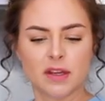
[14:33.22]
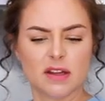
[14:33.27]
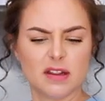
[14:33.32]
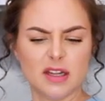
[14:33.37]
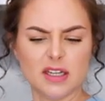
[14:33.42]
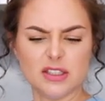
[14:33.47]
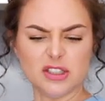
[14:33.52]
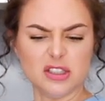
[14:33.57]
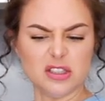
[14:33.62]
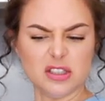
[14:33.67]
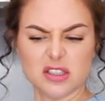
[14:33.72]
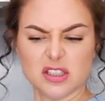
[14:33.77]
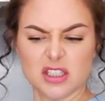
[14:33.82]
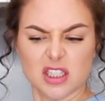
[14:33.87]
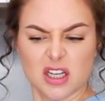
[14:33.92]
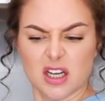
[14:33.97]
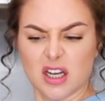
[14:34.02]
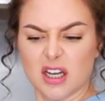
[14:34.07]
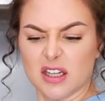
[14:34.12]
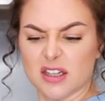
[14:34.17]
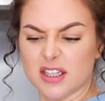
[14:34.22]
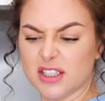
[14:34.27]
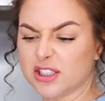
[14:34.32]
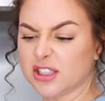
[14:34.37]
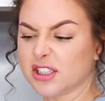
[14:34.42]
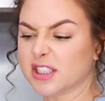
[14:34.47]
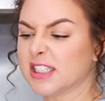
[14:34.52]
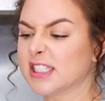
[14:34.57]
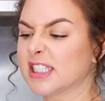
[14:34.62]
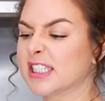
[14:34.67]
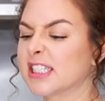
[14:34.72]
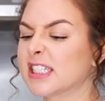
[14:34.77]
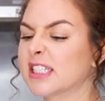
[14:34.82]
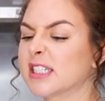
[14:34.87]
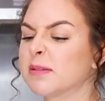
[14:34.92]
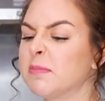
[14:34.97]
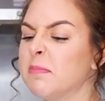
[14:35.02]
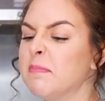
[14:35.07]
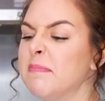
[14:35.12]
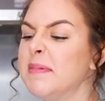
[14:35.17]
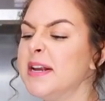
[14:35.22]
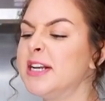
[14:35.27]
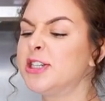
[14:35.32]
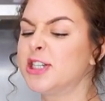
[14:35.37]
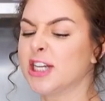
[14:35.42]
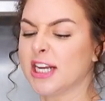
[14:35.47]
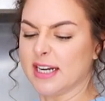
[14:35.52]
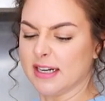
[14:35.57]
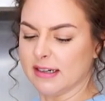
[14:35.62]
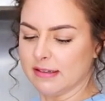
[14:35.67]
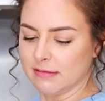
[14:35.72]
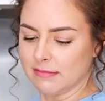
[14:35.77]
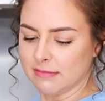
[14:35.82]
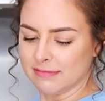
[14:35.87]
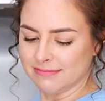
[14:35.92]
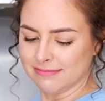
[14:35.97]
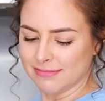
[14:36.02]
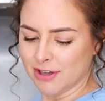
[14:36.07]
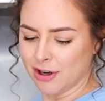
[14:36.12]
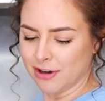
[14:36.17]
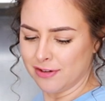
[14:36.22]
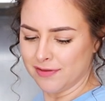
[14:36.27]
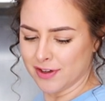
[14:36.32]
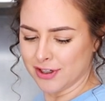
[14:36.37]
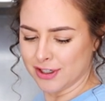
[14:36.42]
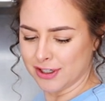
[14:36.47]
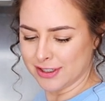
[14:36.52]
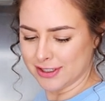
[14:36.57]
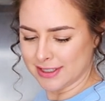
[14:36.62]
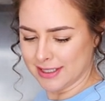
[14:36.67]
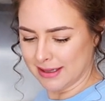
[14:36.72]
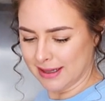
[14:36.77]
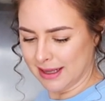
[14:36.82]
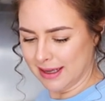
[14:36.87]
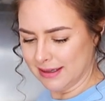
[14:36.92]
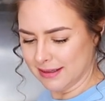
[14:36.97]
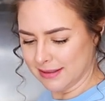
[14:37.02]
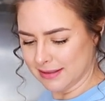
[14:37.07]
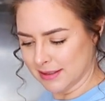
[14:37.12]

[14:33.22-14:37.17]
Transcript: They're just, they're just a smidgen overcooked, I think.